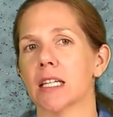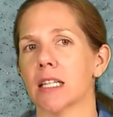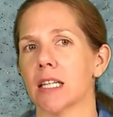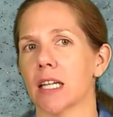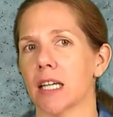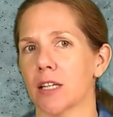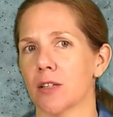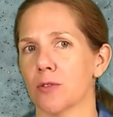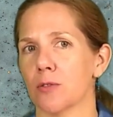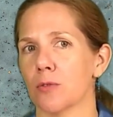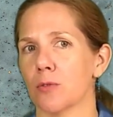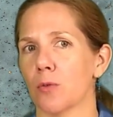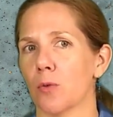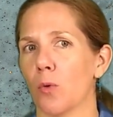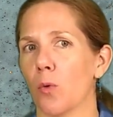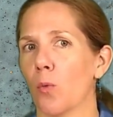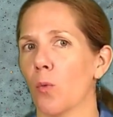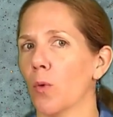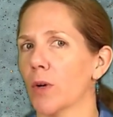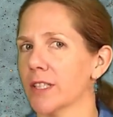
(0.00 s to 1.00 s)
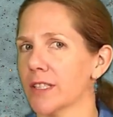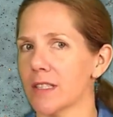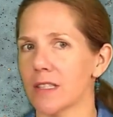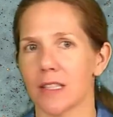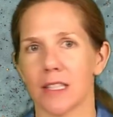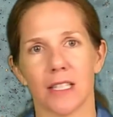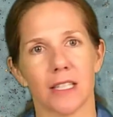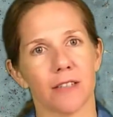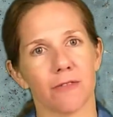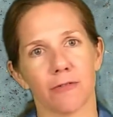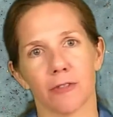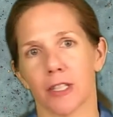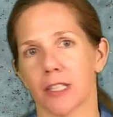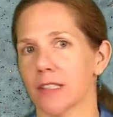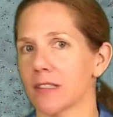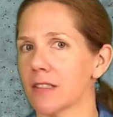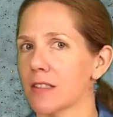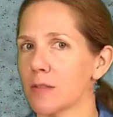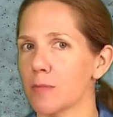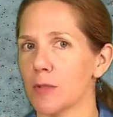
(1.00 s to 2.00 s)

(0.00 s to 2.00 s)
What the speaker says: Now, what's the difference